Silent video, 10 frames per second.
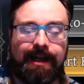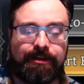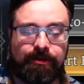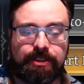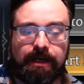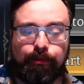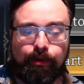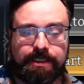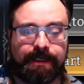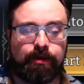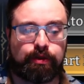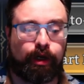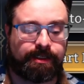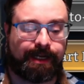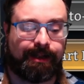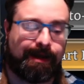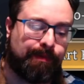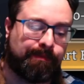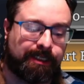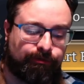turns upwards and goes 1 tile up,
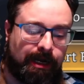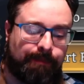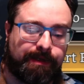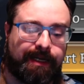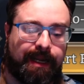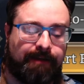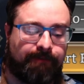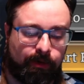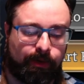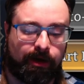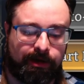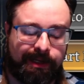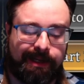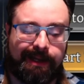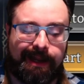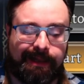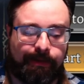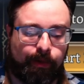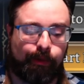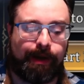I'm going to drop in a Pharaoh Guard, and then
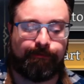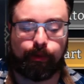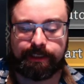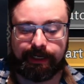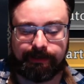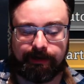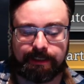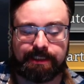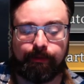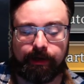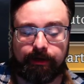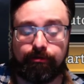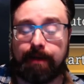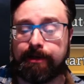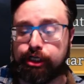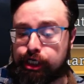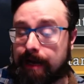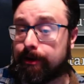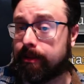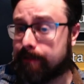we're going to wait for 10 costs. Then we're going to drop in a
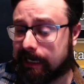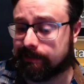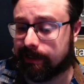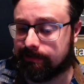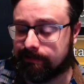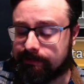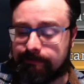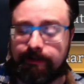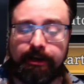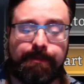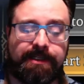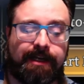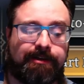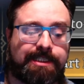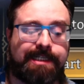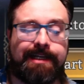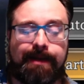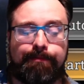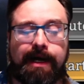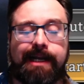Shaman on the back tile, followed up at 10 cost
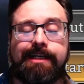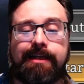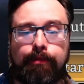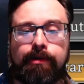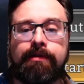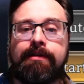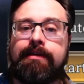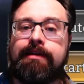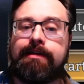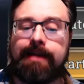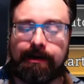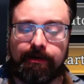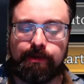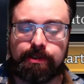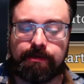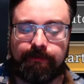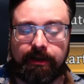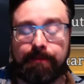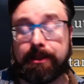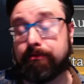again by double Necros,
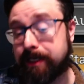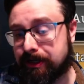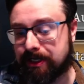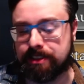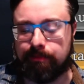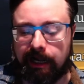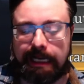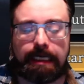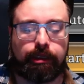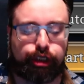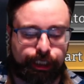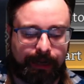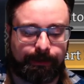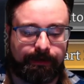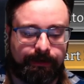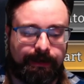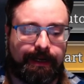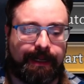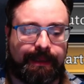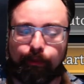followed up at 3 cost by another Shaman,
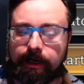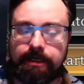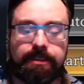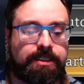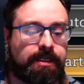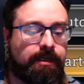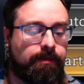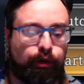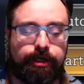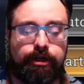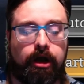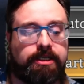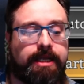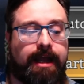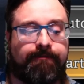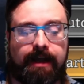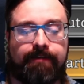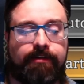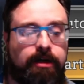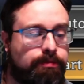and then we're just going to deploy dogs at
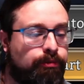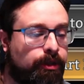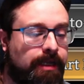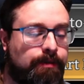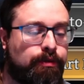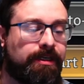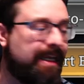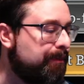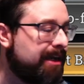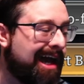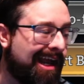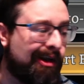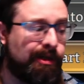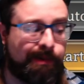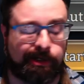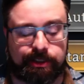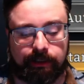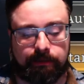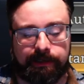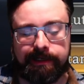5 cost both times. We're going to keep an eye on Ymiret's
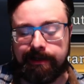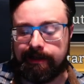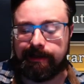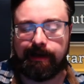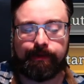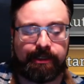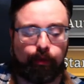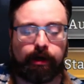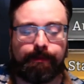ultimate. We don't want to be